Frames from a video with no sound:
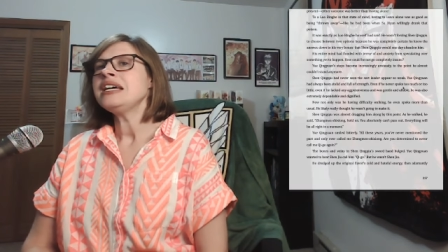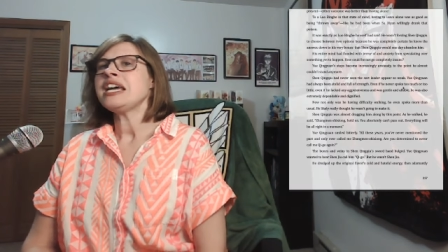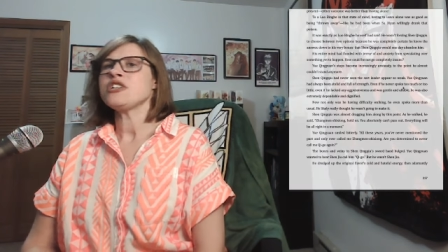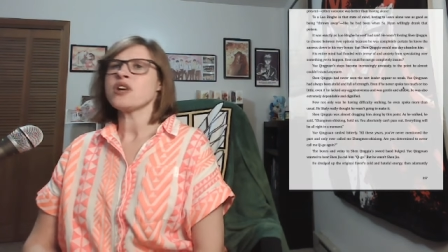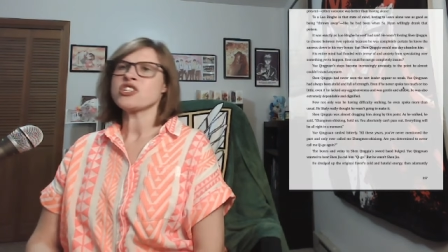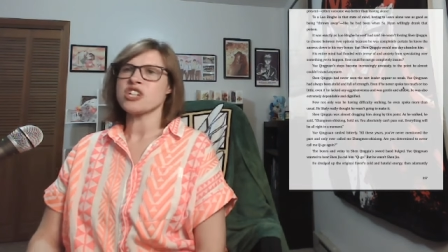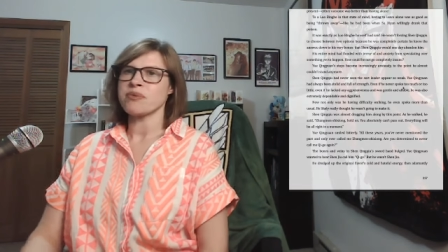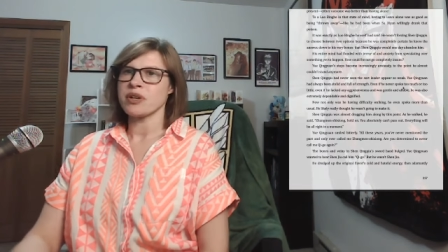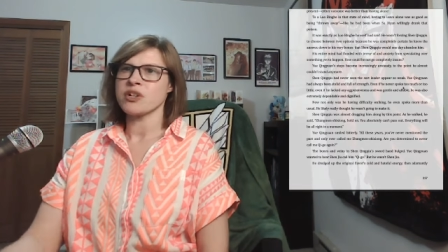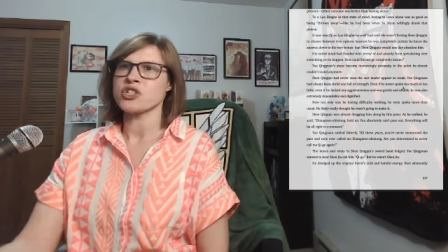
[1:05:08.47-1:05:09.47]
He dredged up
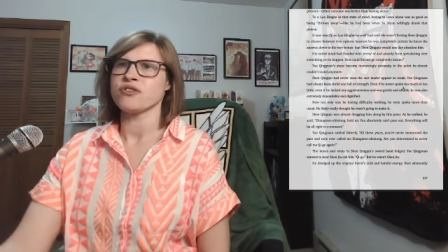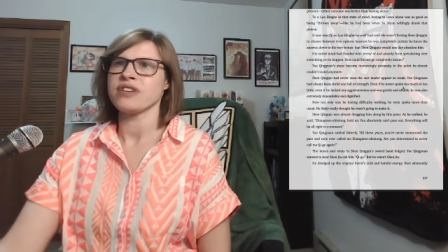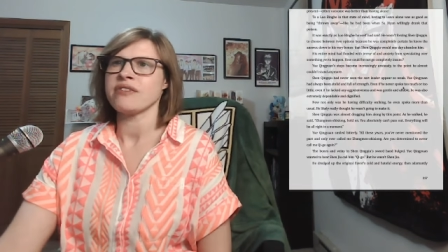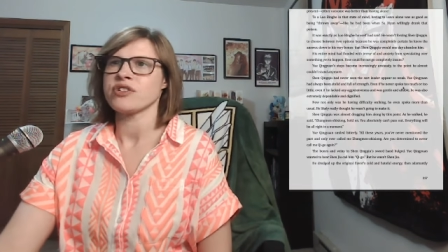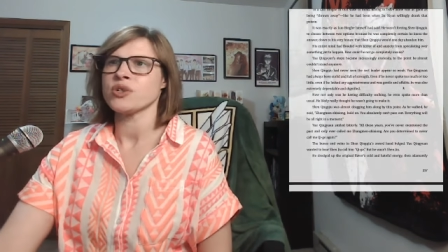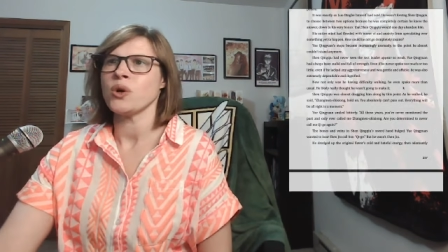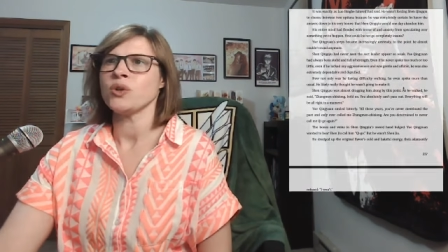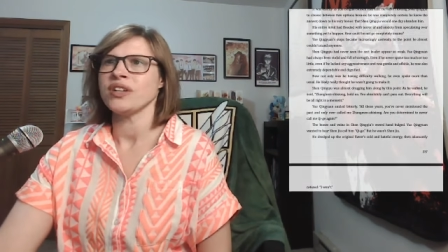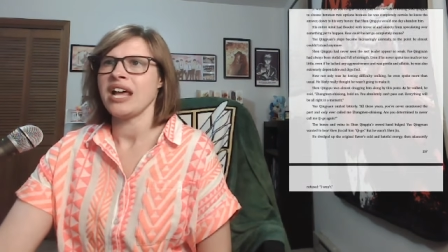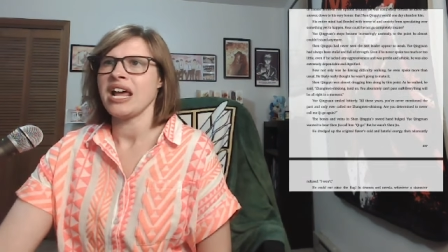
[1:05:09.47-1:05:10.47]
the original flavor's
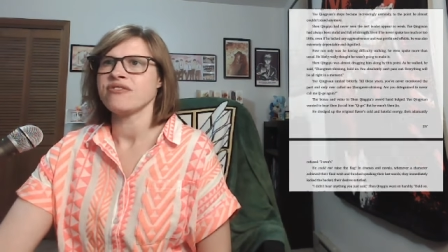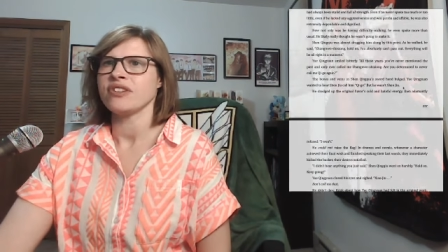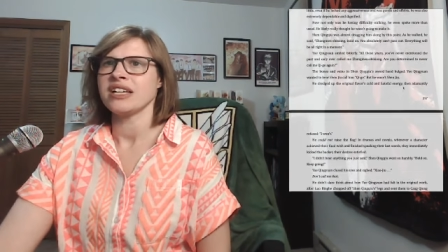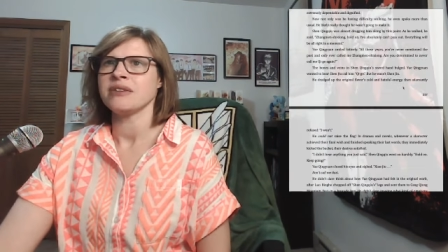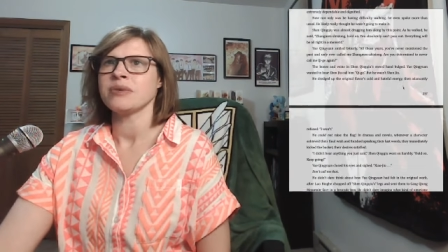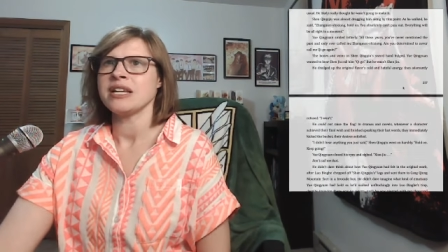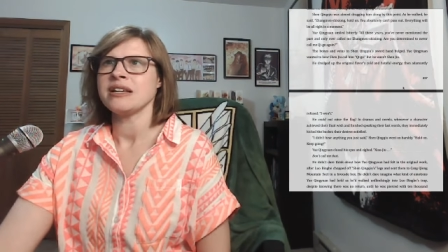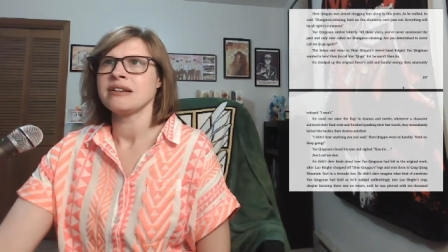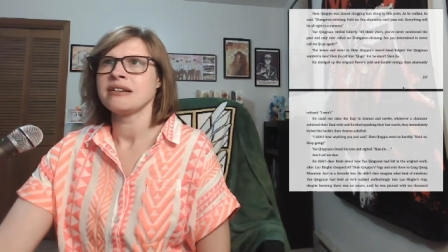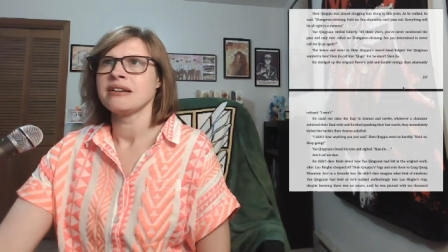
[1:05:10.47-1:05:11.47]
cold and hateful
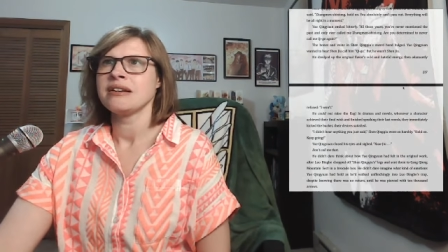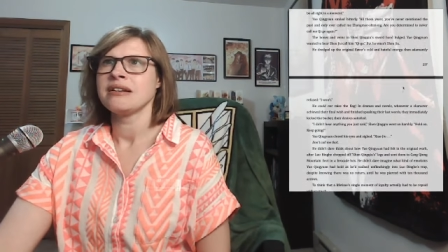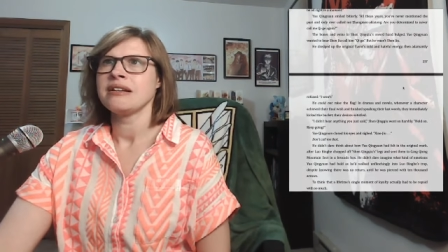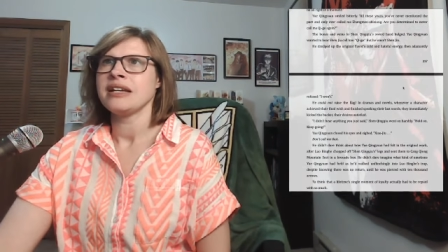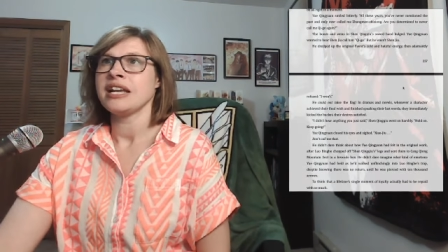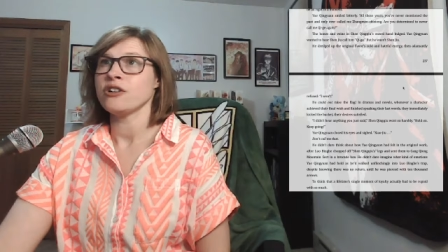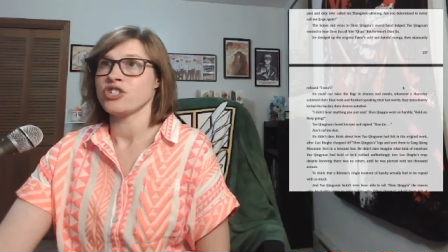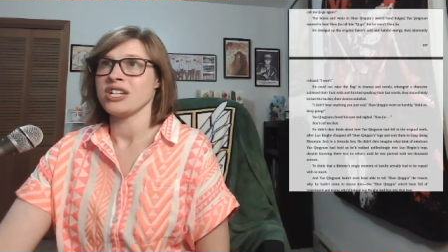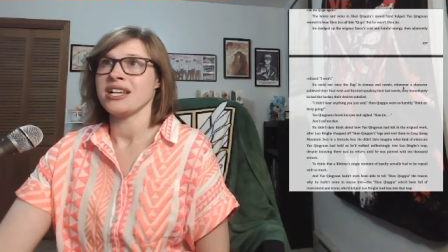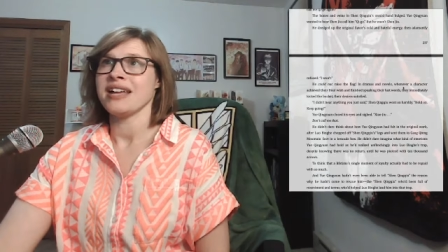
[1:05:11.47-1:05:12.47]
enemy,
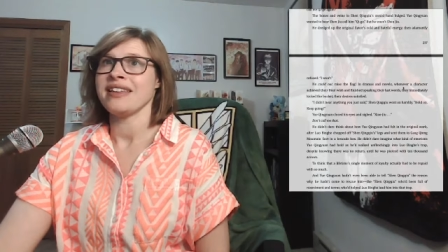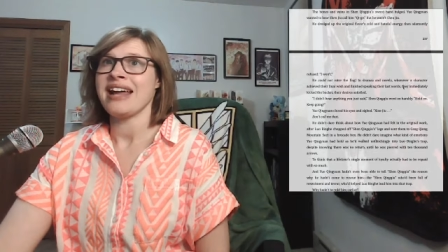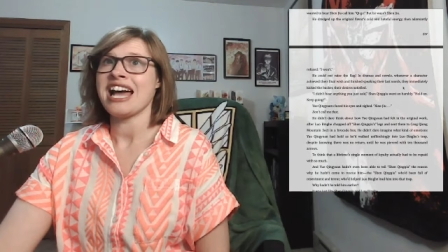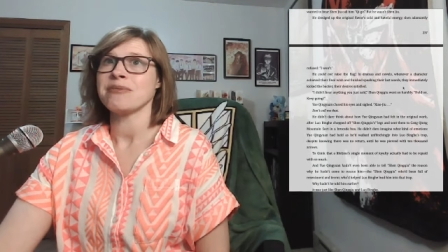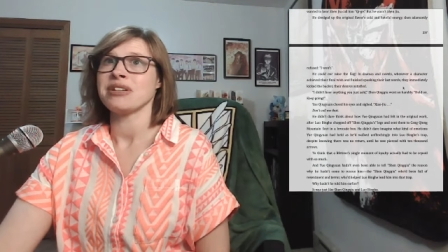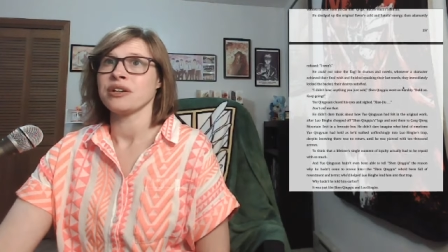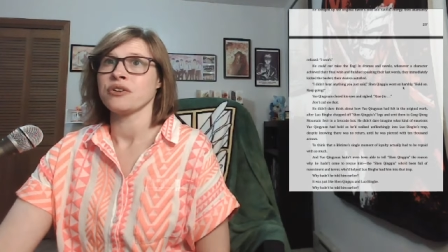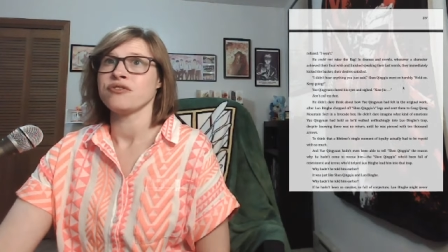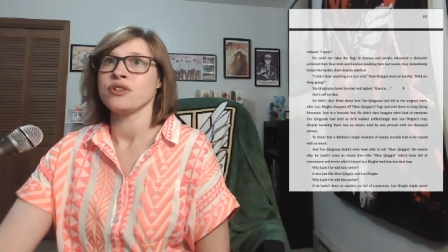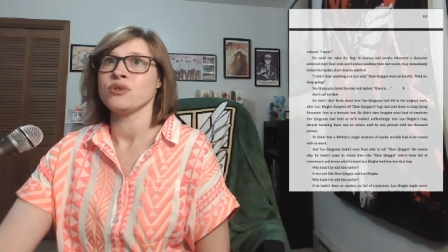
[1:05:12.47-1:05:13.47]
energy, and then adamantly
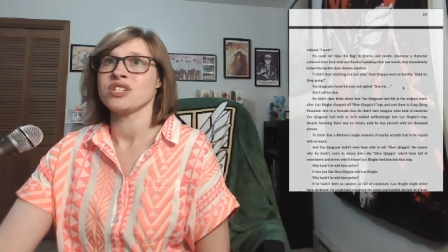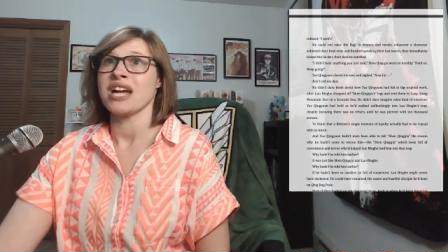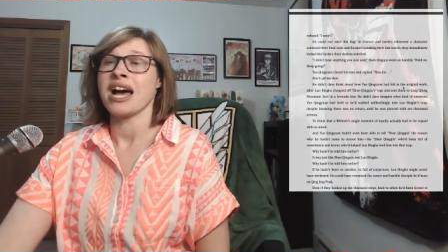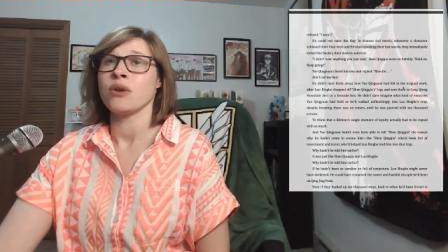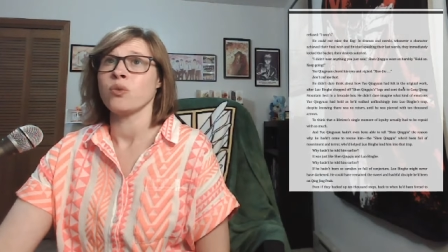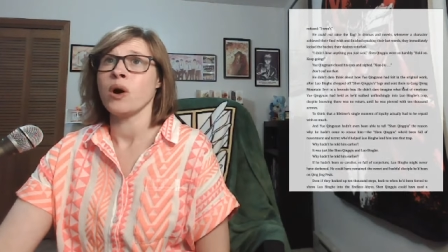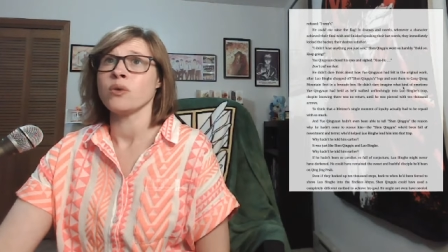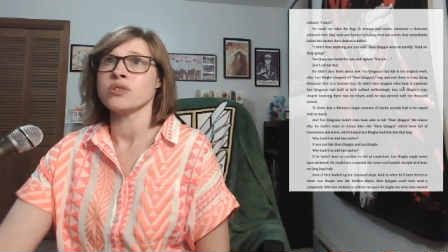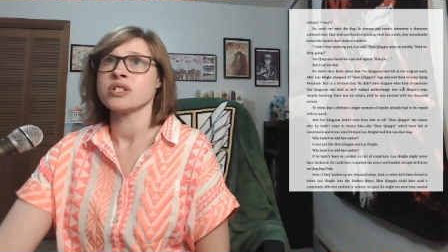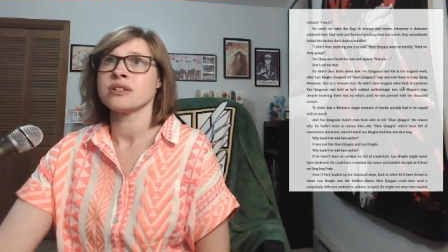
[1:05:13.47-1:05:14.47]
refused, I
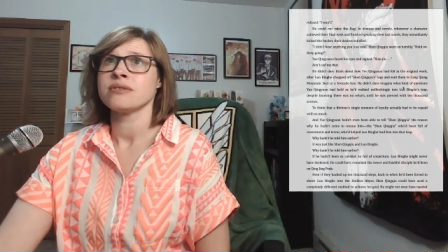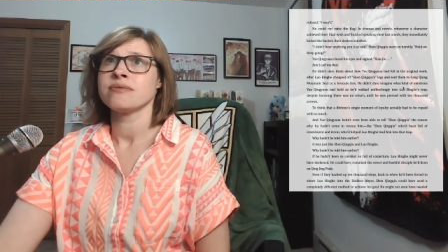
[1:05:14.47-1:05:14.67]
won't